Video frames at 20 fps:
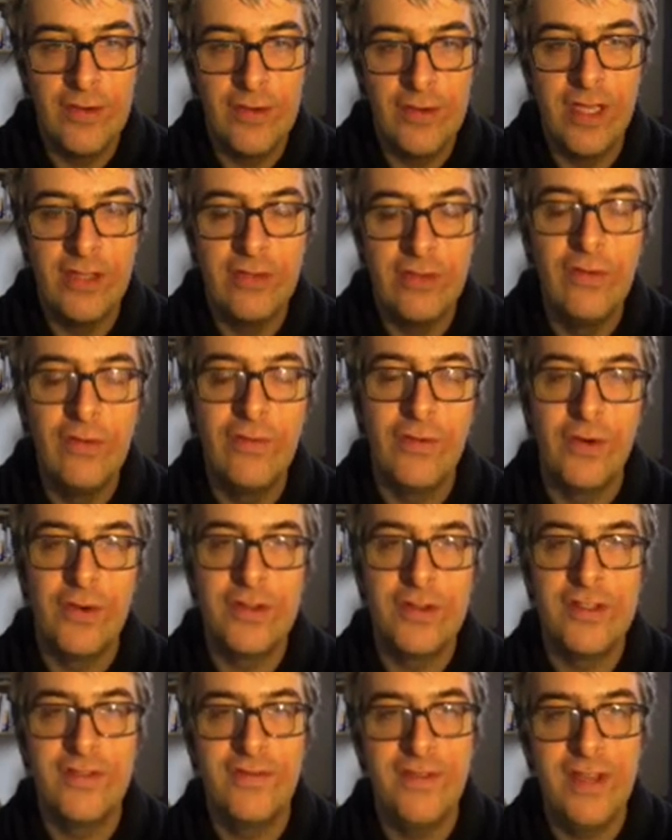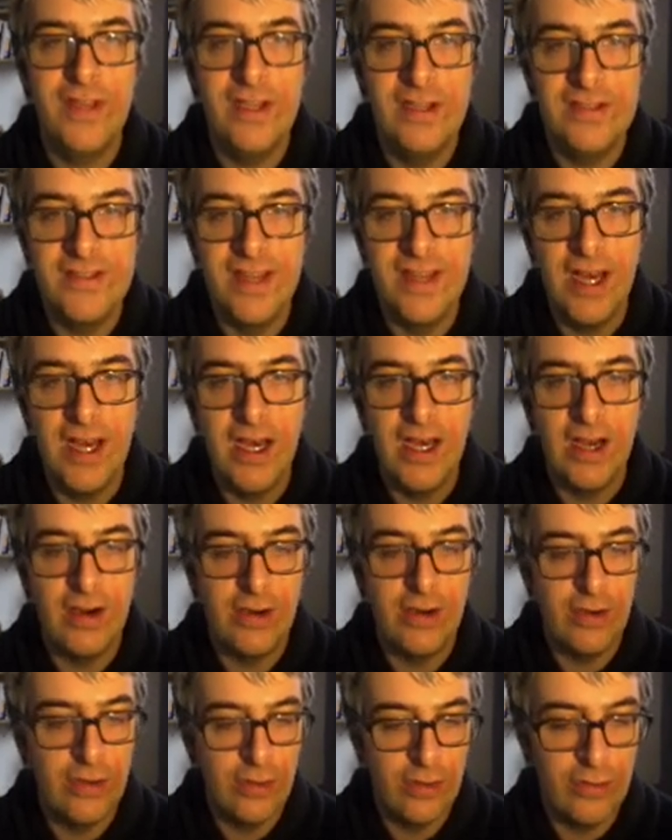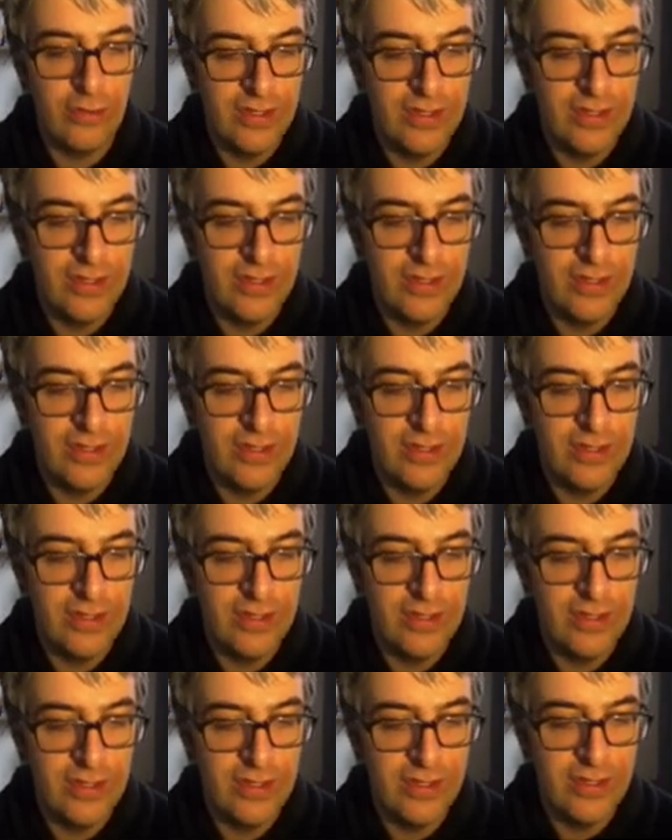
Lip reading: two first fields are already mapped.